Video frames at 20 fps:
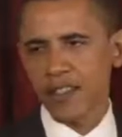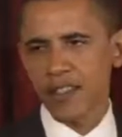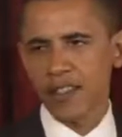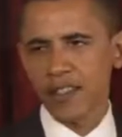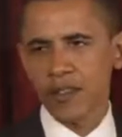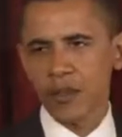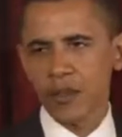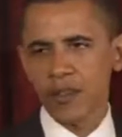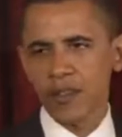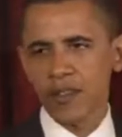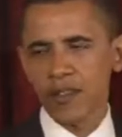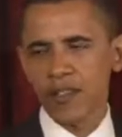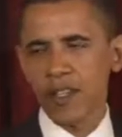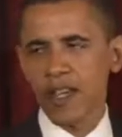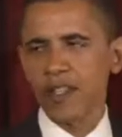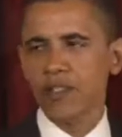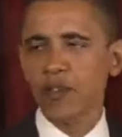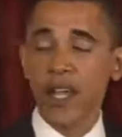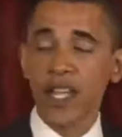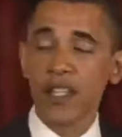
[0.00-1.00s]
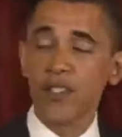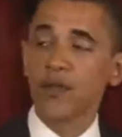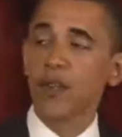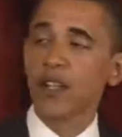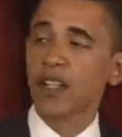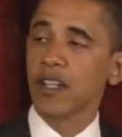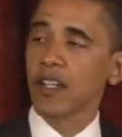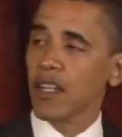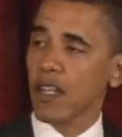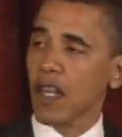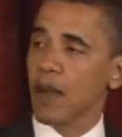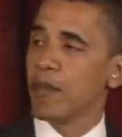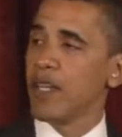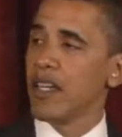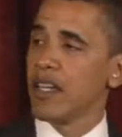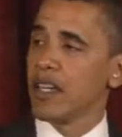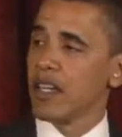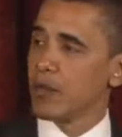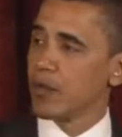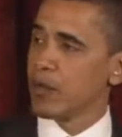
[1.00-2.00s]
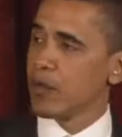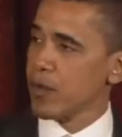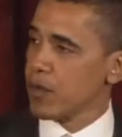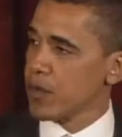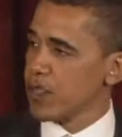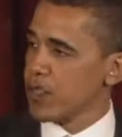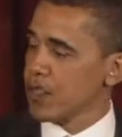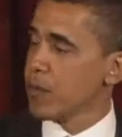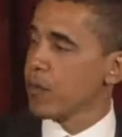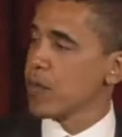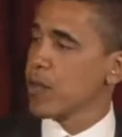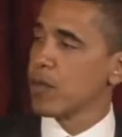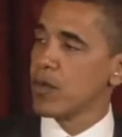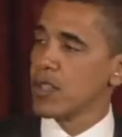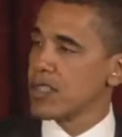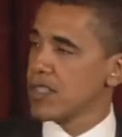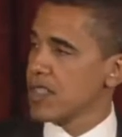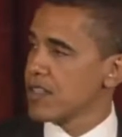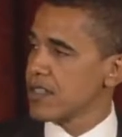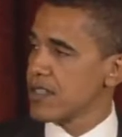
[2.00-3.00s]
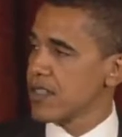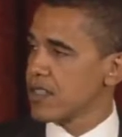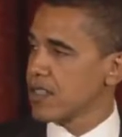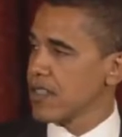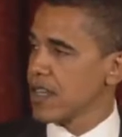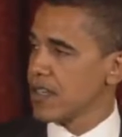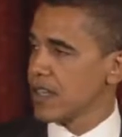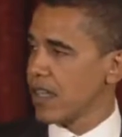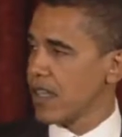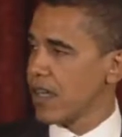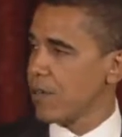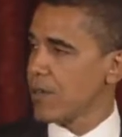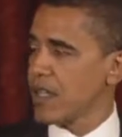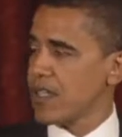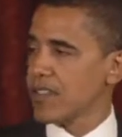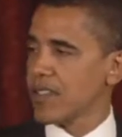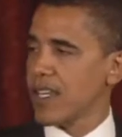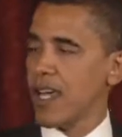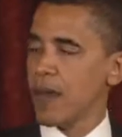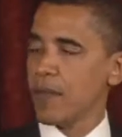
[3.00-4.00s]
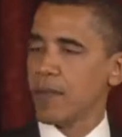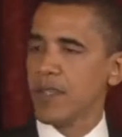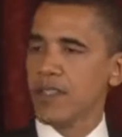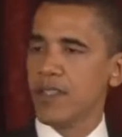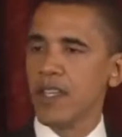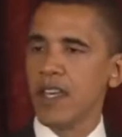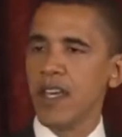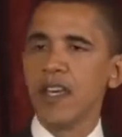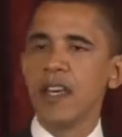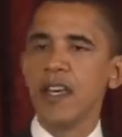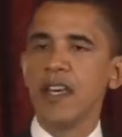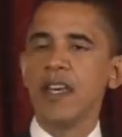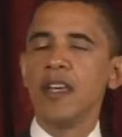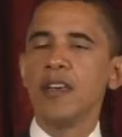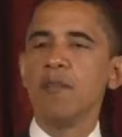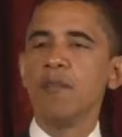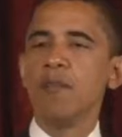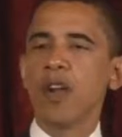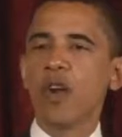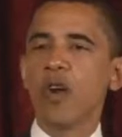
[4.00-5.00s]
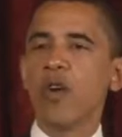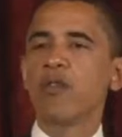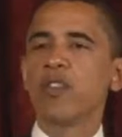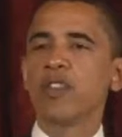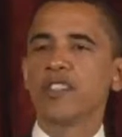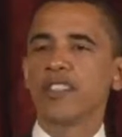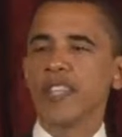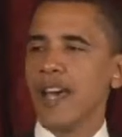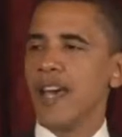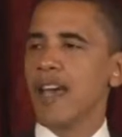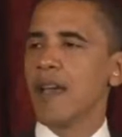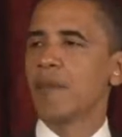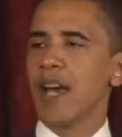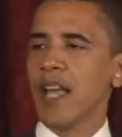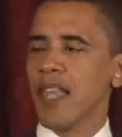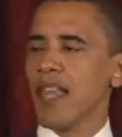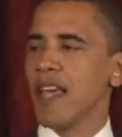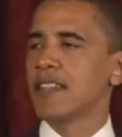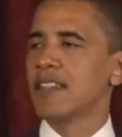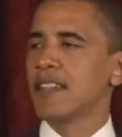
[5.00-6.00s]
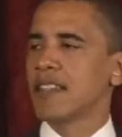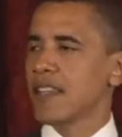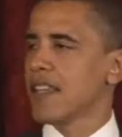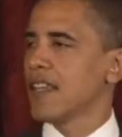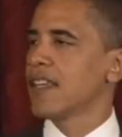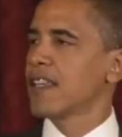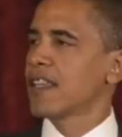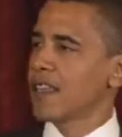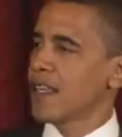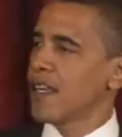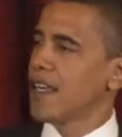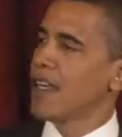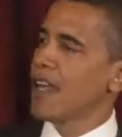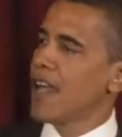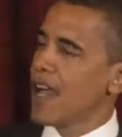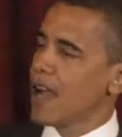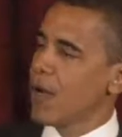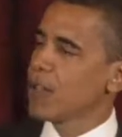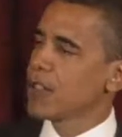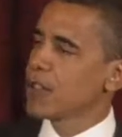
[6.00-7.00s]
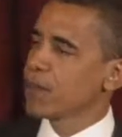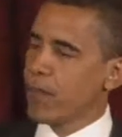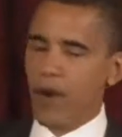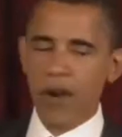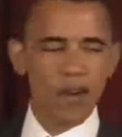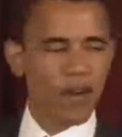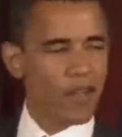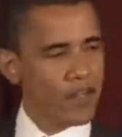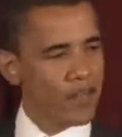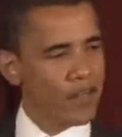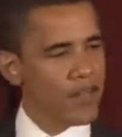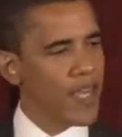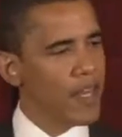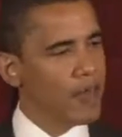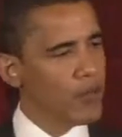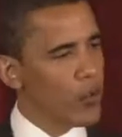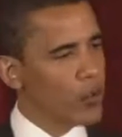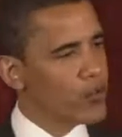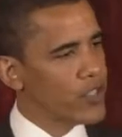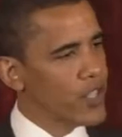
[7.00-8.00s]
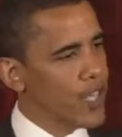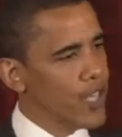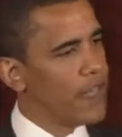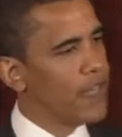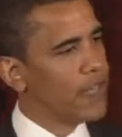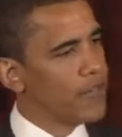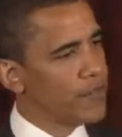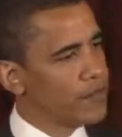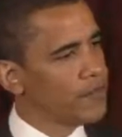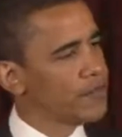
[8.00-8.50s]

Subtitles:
as students. I transferred to Columbia, and there was similar resistance on Columbia's campus. But over time, I like to think that I was part of that mosaic